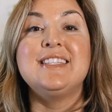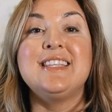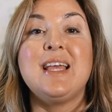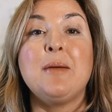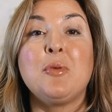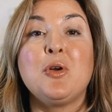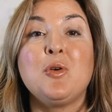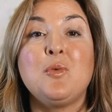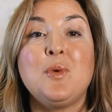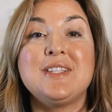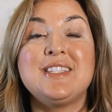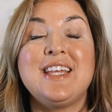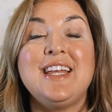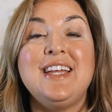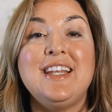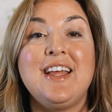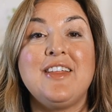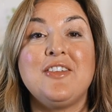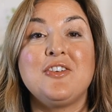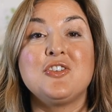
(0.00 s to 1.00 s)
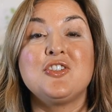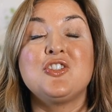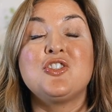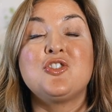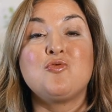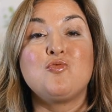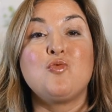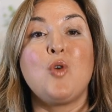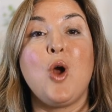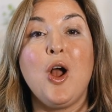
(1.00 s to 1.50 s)
December was another
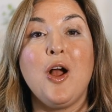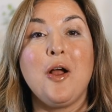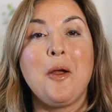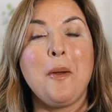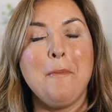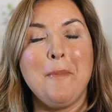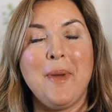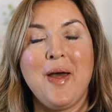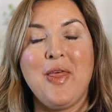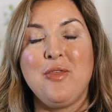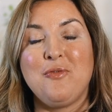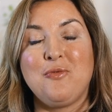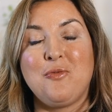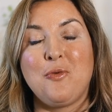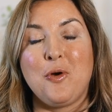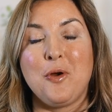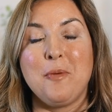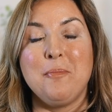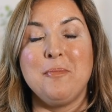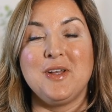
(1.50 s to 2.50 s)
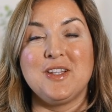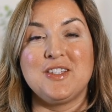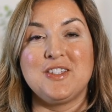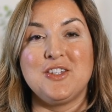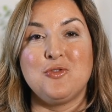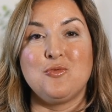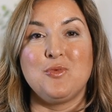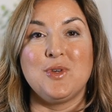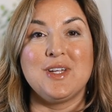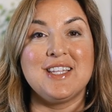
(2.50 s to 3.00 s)
strong month for
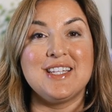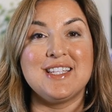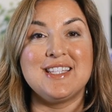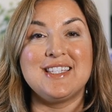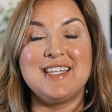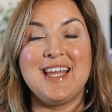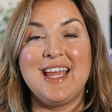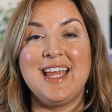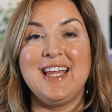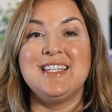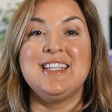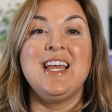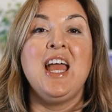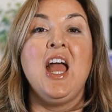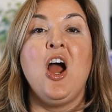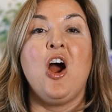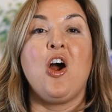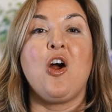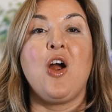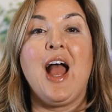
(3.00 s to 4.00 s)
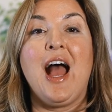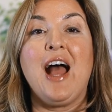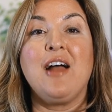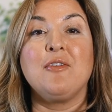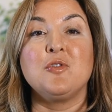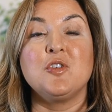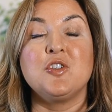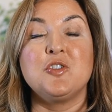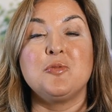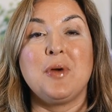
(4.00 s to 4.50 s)
Milton real estate. Our
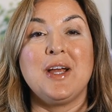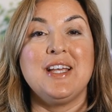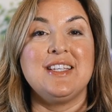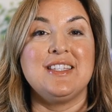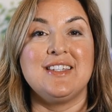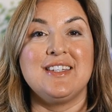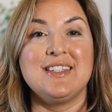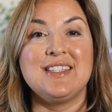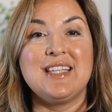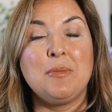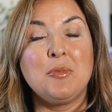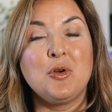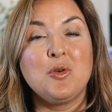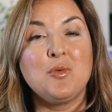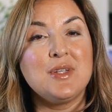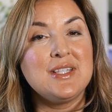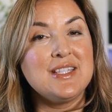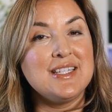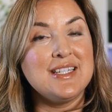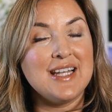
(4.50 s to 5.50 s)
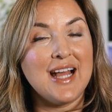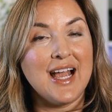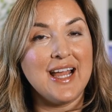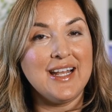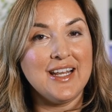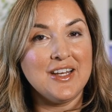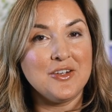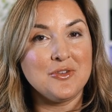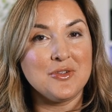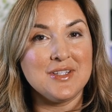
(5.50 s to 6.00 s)
average price in December was
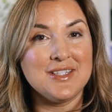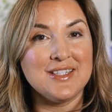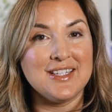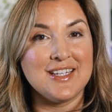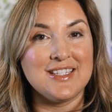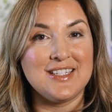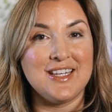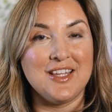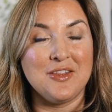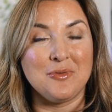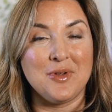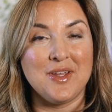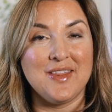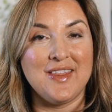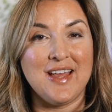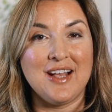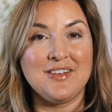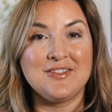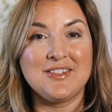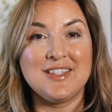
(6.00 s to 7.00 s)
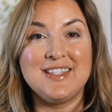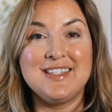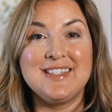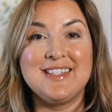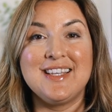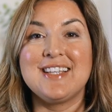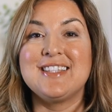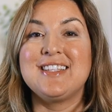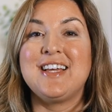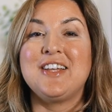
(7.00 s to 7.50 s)

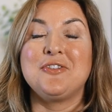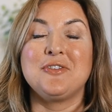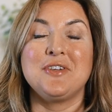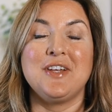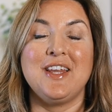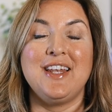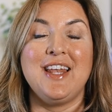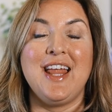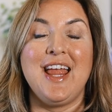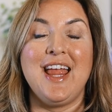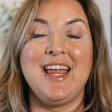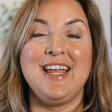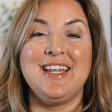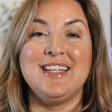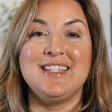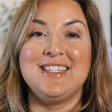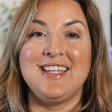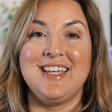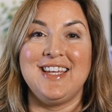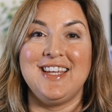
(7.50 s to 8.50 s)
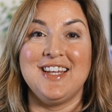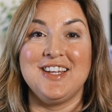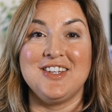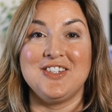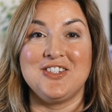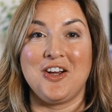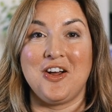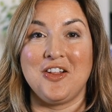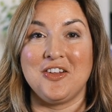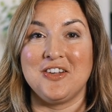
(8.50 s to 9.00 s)

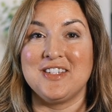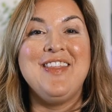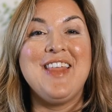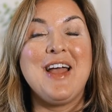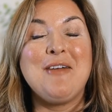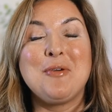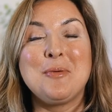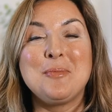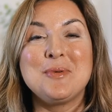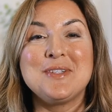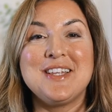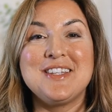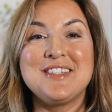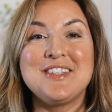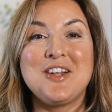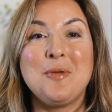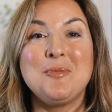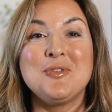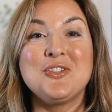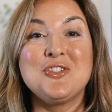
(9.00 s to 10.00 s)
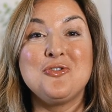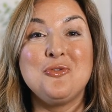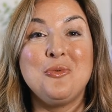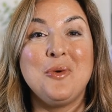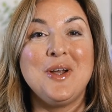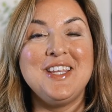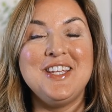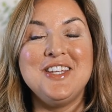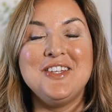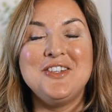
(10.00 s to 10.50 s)
$963,618, and that represents an almost
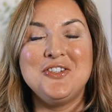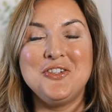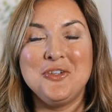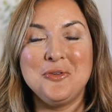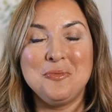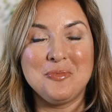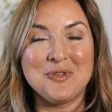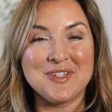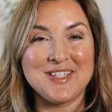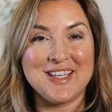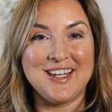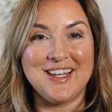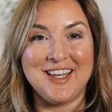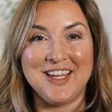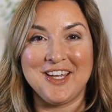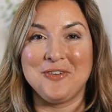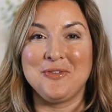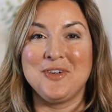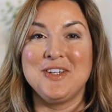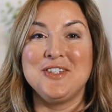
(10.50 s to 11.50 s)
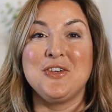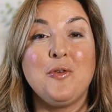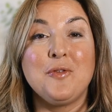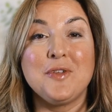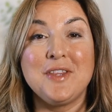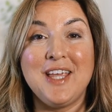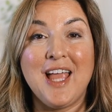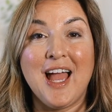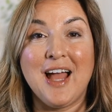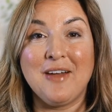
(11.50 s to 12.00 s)
22% increase over
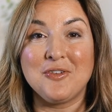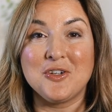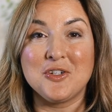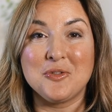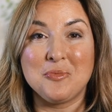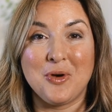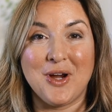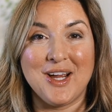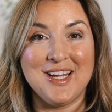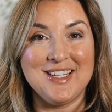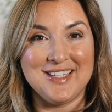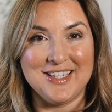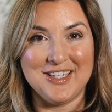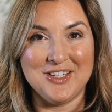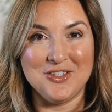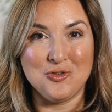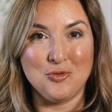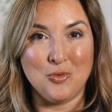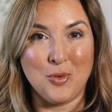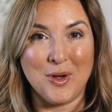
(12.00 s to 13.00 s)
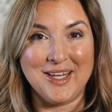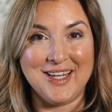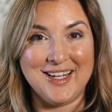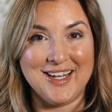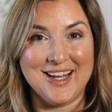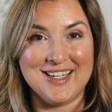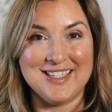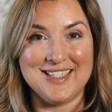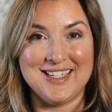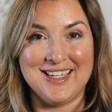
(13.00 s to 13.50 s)
the average price in
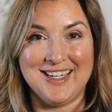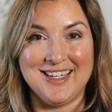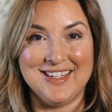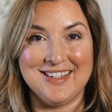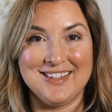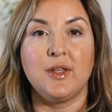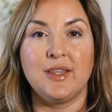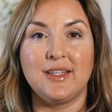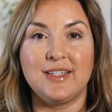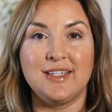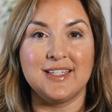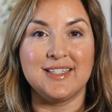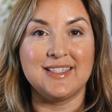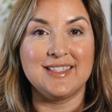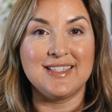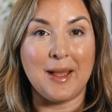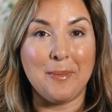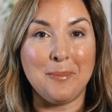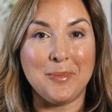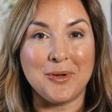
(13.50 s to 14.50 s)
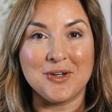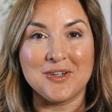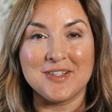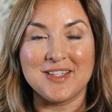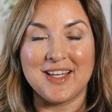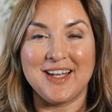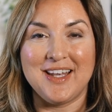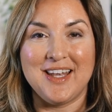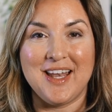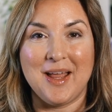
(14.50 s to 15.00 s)
2019. With
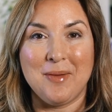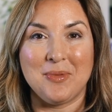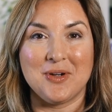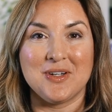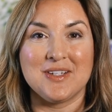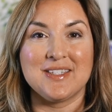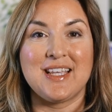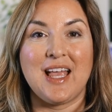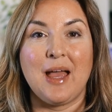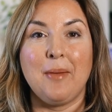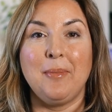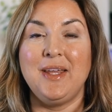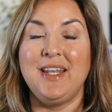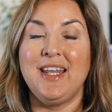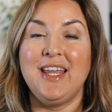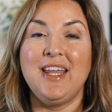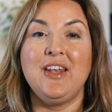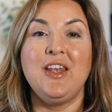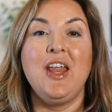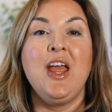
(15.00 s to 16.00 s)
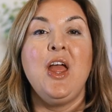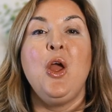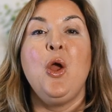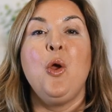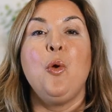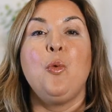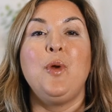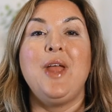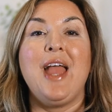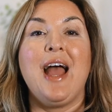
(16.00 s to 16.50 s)
December's numbers coming in,
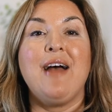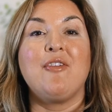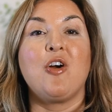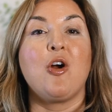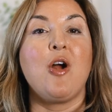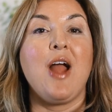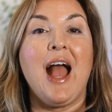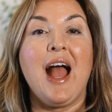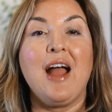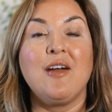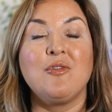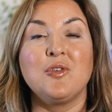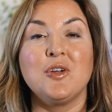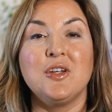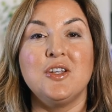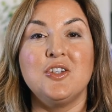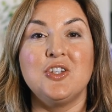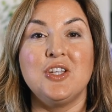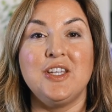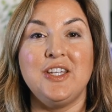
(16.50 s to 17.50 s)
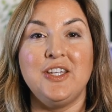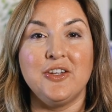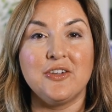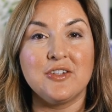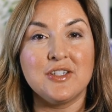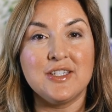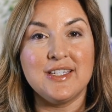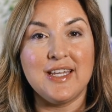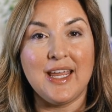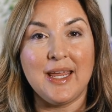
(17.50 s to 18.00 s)
we have our average
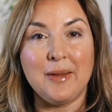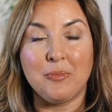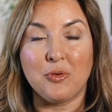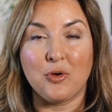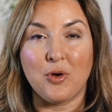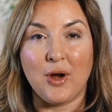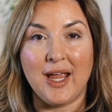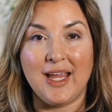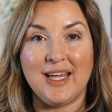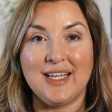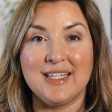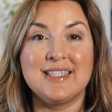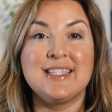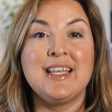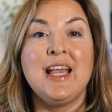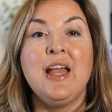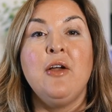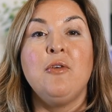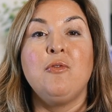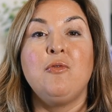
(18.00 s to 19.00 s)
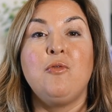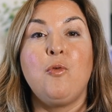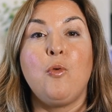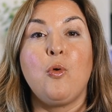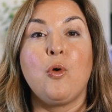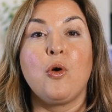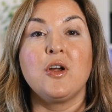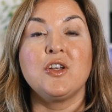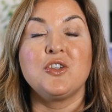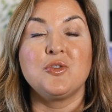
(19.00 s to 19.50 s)
year-to-date price
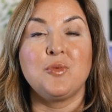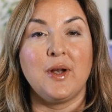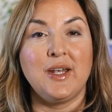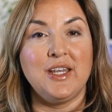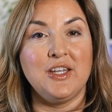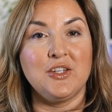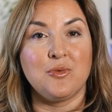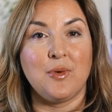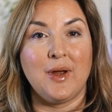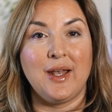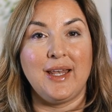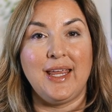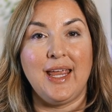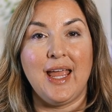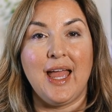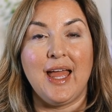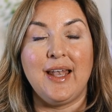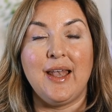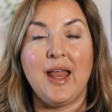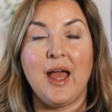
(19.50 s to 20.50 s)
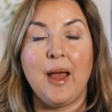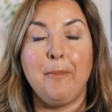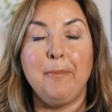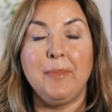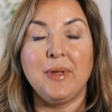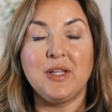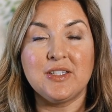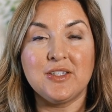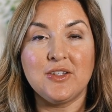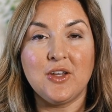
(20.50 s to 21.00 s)
for 2020 and
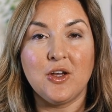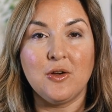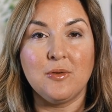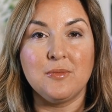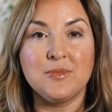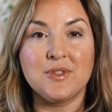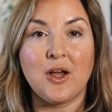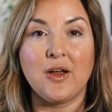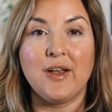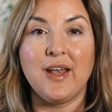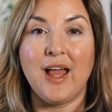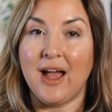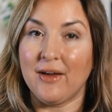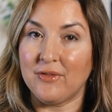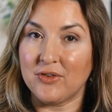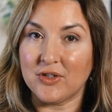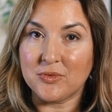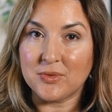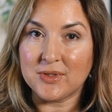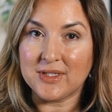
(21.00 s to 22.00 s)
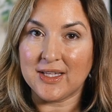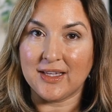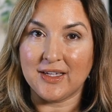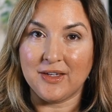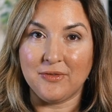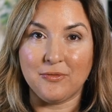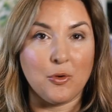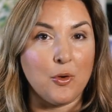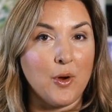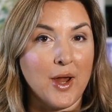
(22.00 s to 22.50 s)
Milton homes on average were
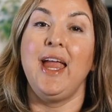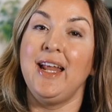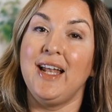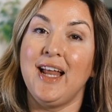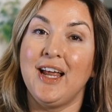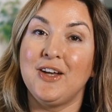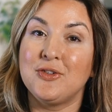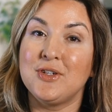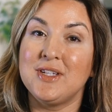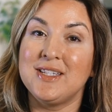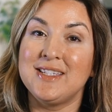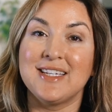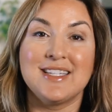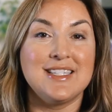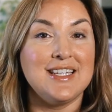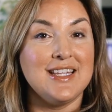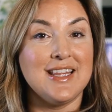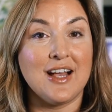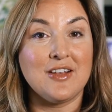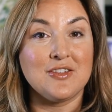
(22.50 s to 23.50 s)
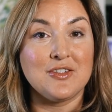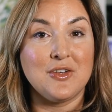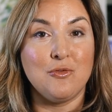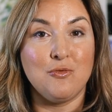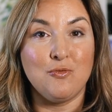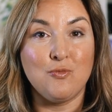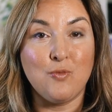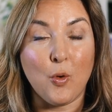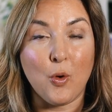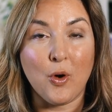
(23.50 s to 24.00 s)
selling for
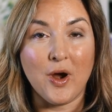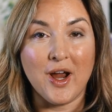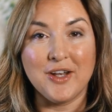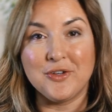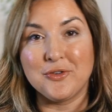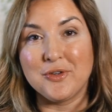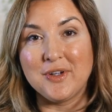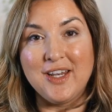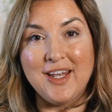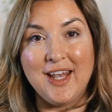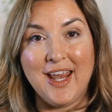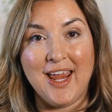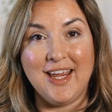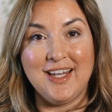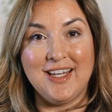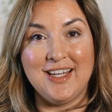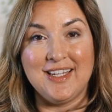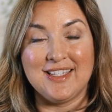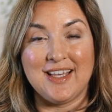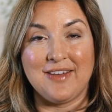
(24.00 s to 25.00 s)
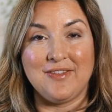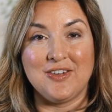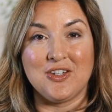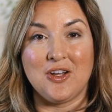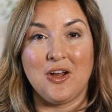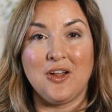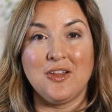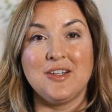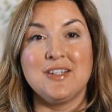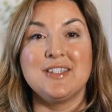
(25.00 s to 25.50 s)

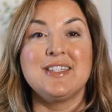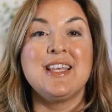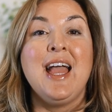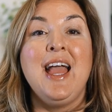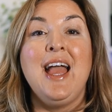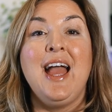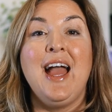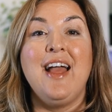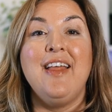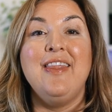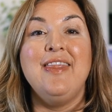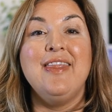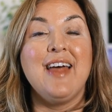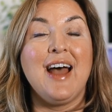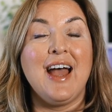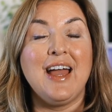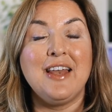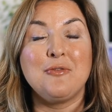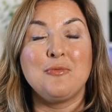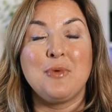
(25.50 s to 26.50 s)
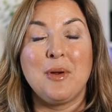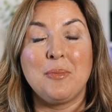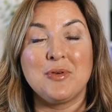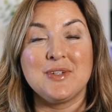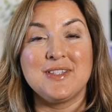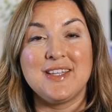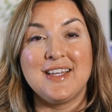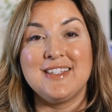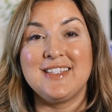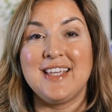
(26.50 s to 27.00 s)
$860,487 and that
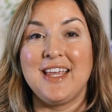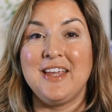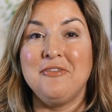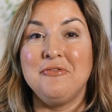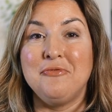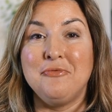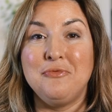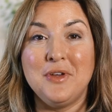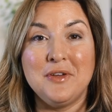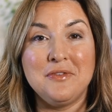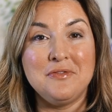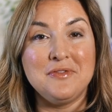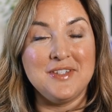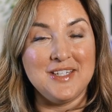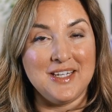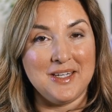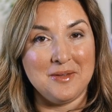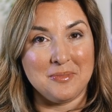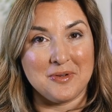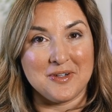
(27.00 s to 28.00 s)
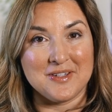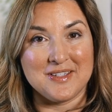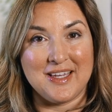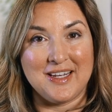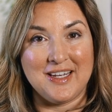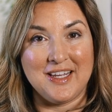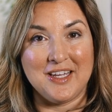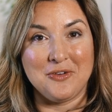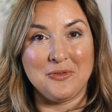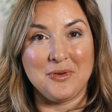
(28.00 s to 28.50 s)
represents a
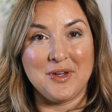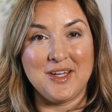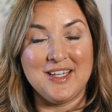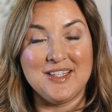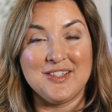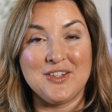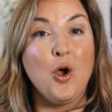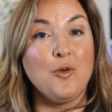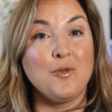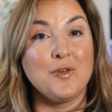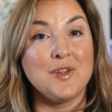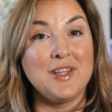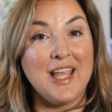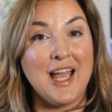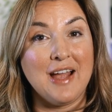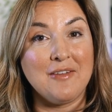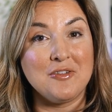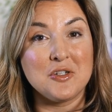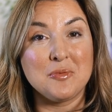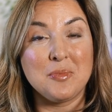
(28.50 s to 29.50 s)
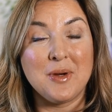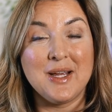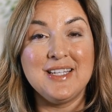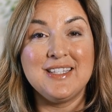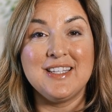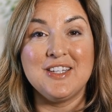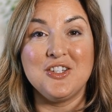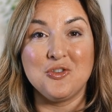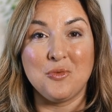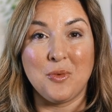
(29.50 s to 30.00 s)
15% increase over the average
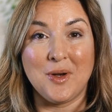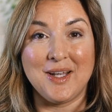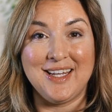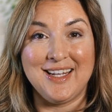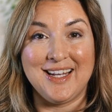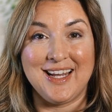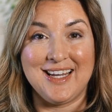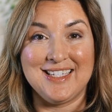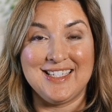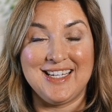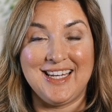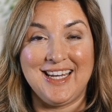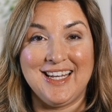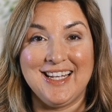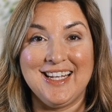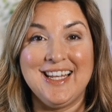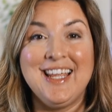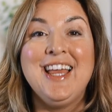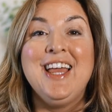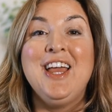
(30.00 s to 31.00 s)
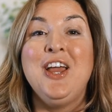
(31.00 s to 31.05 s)
price in 2019.